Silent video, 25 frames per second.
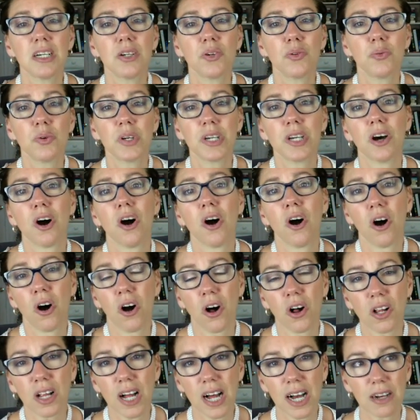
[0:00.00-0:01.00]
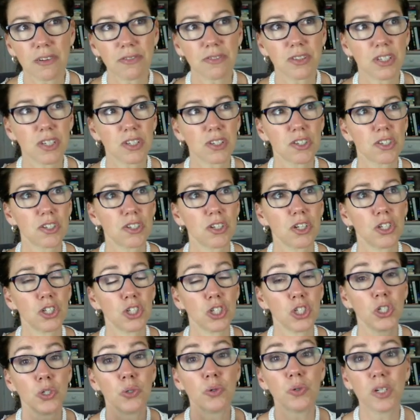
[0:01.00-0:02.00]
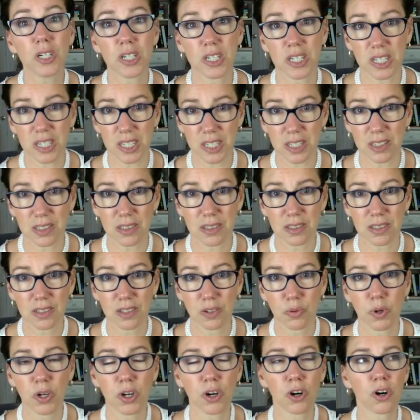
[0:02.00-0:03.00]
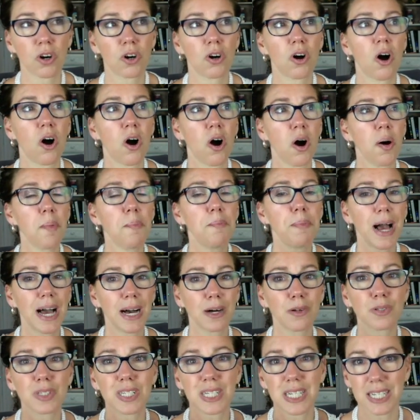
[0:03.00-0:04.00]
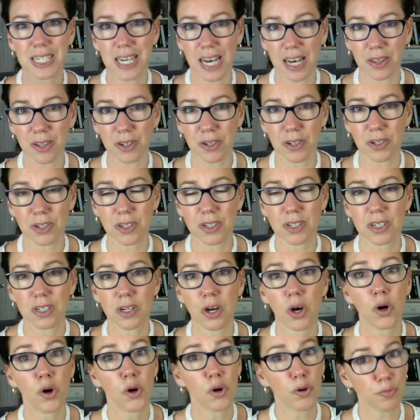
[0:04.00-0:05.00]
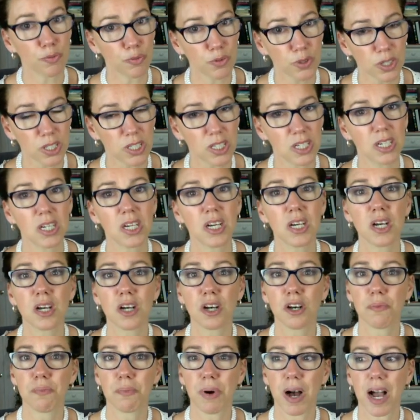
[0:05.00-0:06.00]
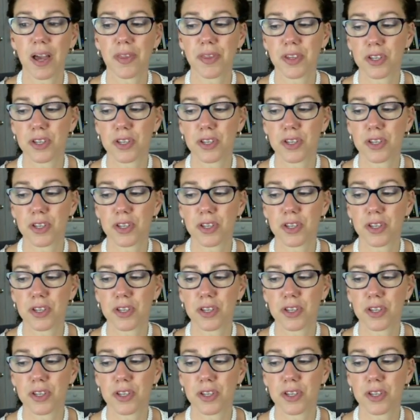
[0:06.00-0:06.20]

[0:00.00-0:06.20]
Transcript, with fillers: we all have this unity. We are all bound together, hopefully, by